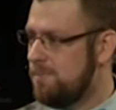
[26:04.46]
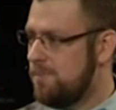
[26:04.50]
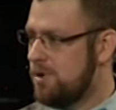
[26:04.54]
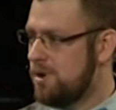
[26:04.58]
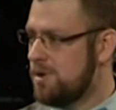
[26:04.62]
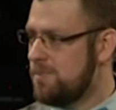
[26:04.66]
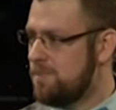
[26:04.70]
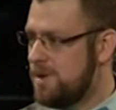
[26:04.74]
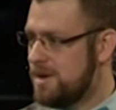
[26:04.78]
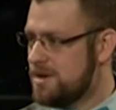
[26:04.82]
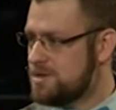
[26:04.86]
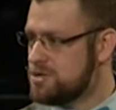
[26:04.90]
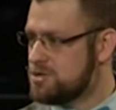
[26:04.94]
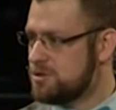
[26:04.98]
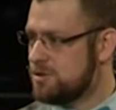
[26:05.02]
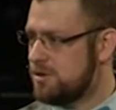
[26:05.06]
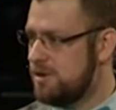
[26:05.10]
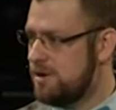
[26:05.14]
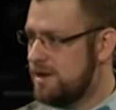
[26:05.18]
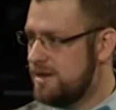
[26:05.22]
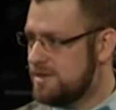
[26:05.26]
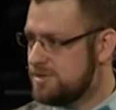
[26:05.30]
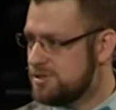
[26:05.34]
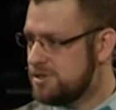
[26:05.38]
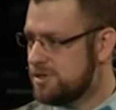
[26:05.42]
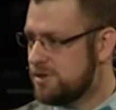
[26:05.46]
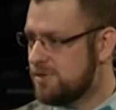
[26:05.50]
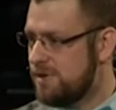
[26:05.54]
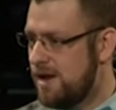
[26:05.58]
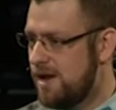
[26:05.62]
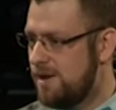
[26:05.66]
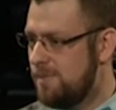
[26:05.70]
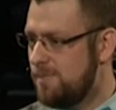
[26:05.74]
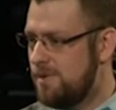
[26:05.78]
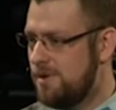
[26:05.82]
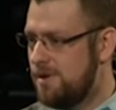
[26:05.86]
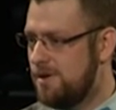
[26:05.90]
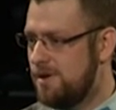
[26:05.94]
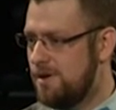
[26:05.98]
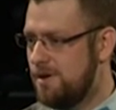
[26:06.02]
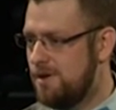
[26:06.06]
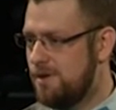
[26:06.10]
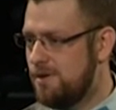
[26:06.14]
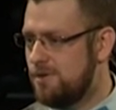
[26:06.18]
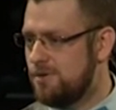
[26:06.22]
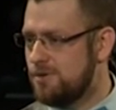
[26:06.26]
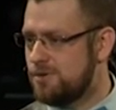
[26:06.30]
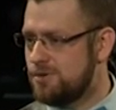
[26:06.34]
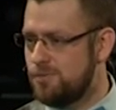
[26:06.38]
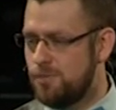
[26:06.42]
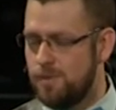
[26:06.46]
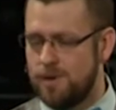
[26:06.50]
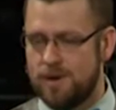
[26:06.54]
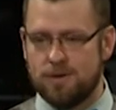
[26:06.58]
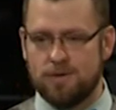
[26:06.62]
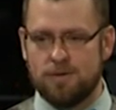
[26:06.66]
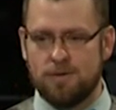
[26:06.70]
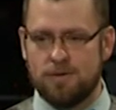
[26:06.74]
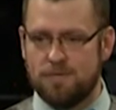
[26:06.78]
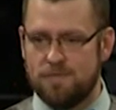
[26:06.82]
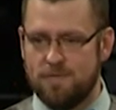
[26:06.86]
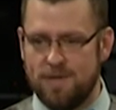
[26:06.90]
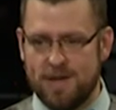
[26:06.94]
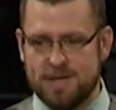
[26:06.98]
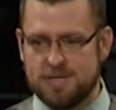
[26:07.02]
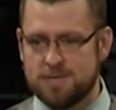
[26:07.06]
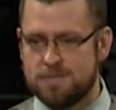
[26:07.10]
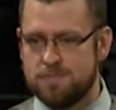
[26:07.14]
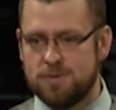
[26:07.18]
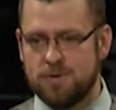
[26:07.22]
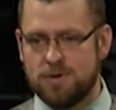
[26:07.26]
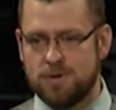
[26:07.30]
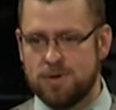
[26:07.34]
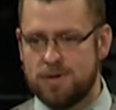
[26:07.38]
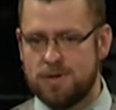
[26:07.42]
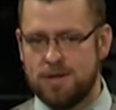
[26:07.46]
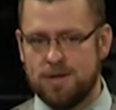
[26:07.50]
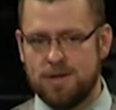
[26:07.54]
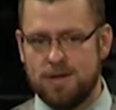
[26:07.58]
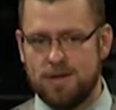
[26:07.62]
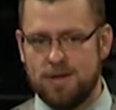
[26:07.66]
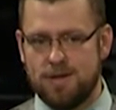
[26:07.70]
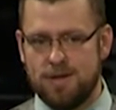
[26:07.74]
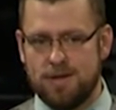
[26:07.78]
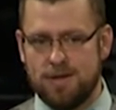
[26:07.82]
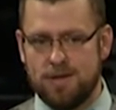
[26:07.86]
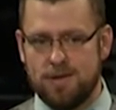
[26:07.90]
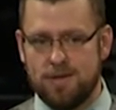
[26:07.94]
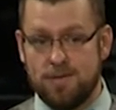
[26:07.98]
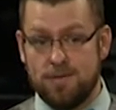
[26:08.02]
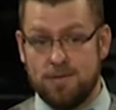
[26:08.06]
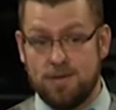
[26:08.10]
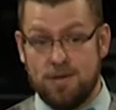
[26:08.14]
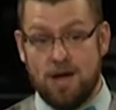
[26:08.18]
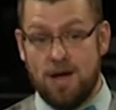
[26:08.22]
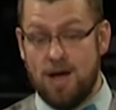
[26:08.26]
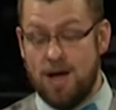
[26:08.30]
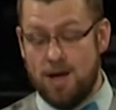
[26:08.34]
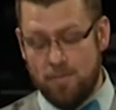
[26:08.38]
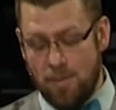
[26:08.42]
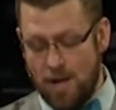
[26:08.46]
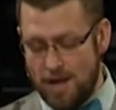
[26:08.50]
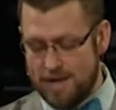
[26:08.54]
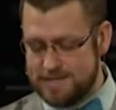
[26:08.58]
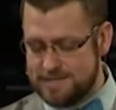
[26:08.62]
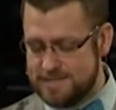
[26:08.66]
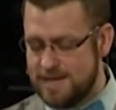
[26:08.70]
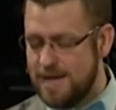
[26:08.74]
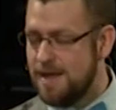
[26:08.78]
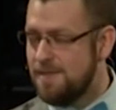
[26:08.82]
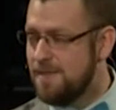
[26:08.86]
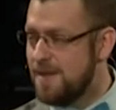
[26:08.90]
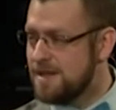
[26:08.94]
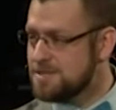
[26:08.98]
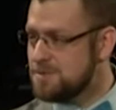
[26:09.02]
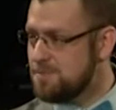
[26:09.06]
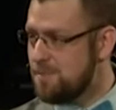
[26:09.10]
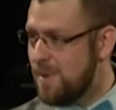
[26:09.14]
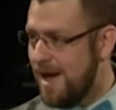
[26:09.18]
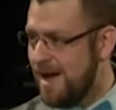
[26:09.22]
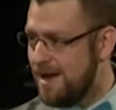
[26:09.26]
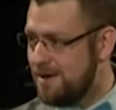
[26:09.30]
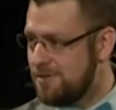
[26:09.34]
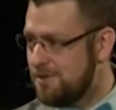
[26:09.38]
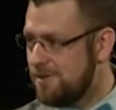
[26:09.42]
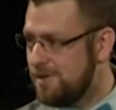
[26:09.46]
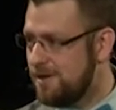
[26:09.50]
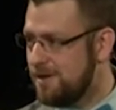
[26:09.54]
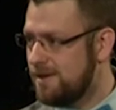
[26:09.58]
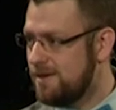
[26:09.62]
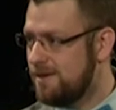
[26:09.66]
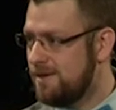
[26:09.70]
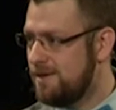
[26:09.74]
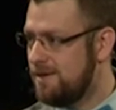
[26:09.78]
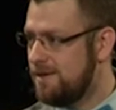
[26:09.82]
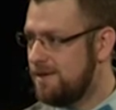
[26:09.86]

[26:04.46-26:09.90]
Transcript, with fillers: put a picture on Instagram or Twitter or Facebook, I'm not saying that's a bad thing.